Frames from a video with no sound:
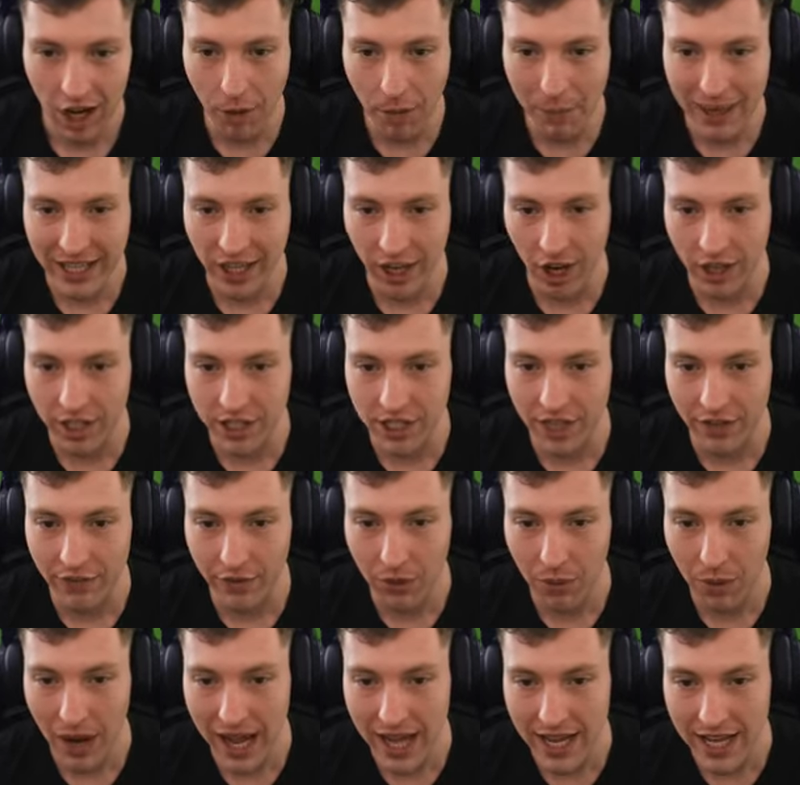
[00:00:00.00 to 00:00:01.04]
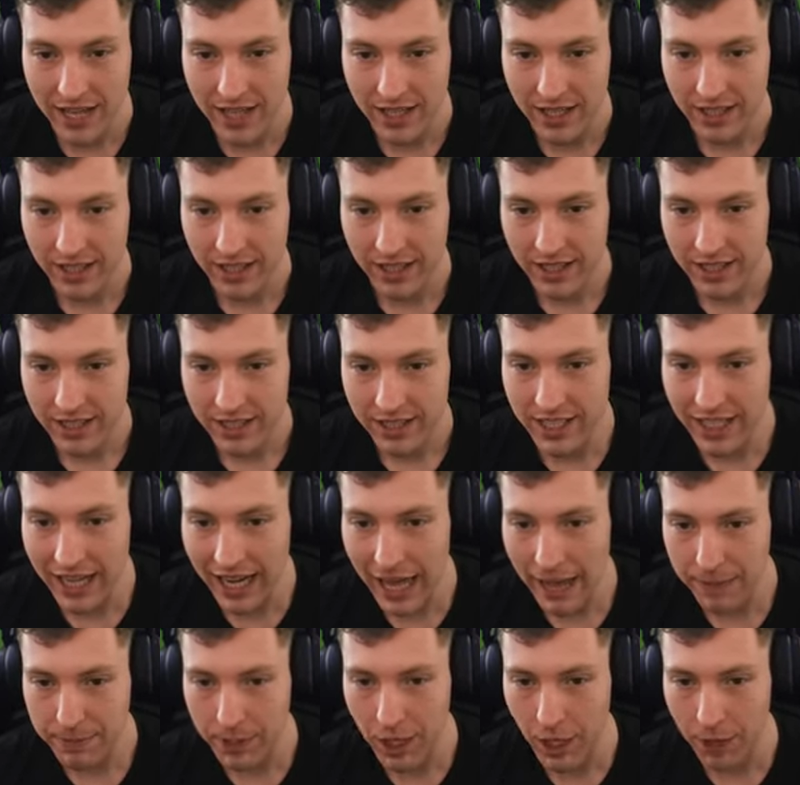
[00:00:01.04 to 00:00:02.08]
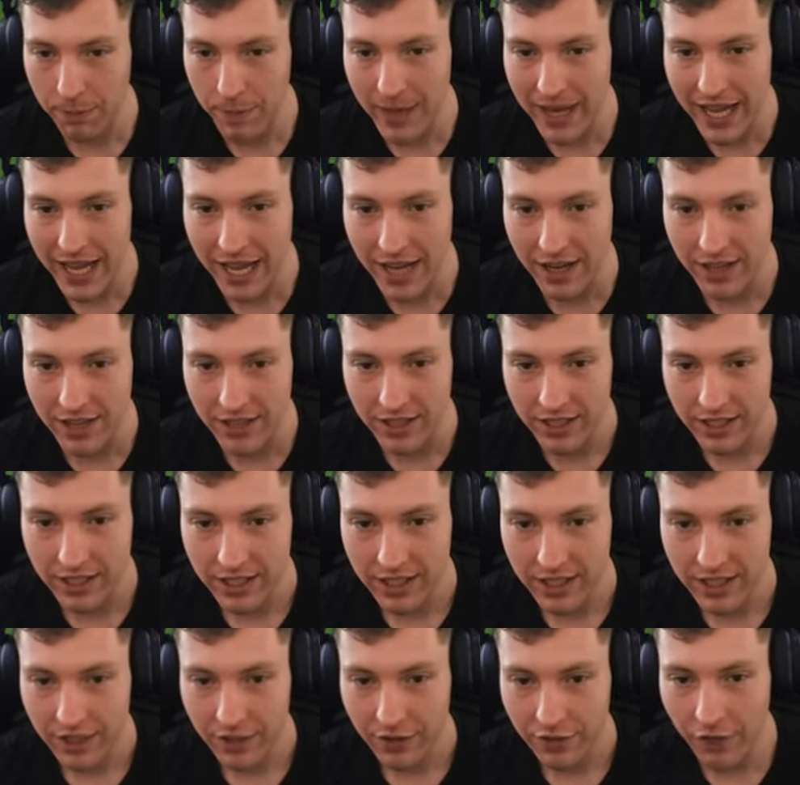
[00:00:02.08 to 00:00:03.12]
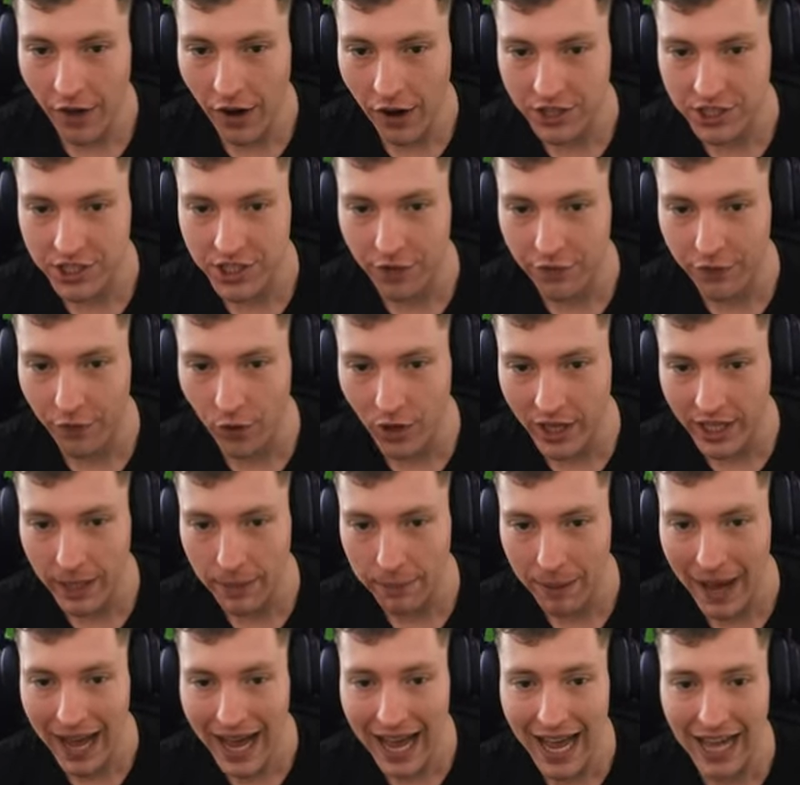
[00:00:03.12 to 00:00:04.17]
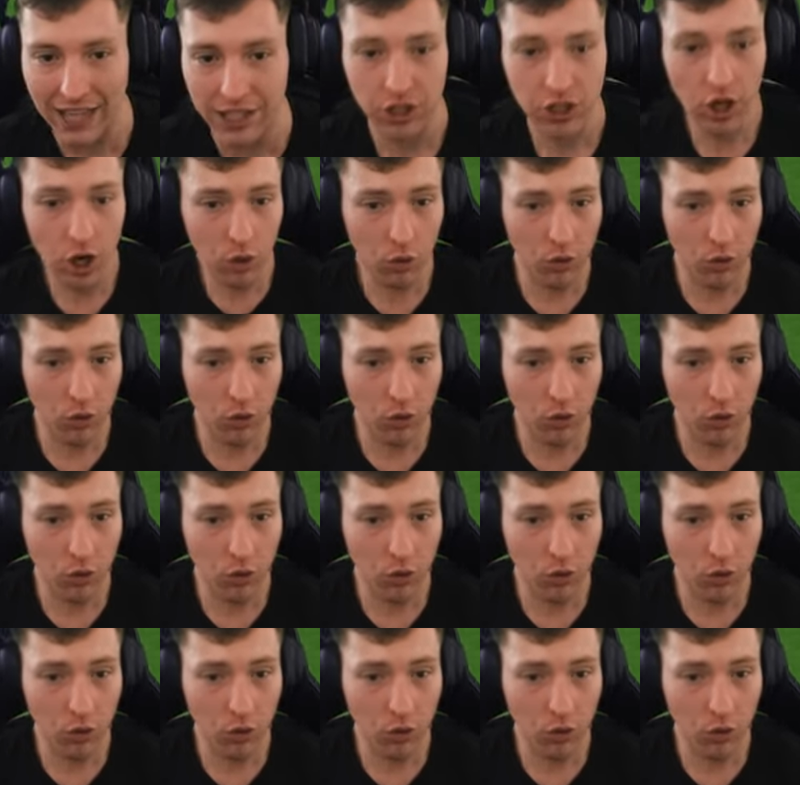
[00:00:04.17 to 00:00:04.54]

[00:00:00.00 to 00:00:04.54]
oh my god, it's given away. Delap could be in. Forest are falling apart.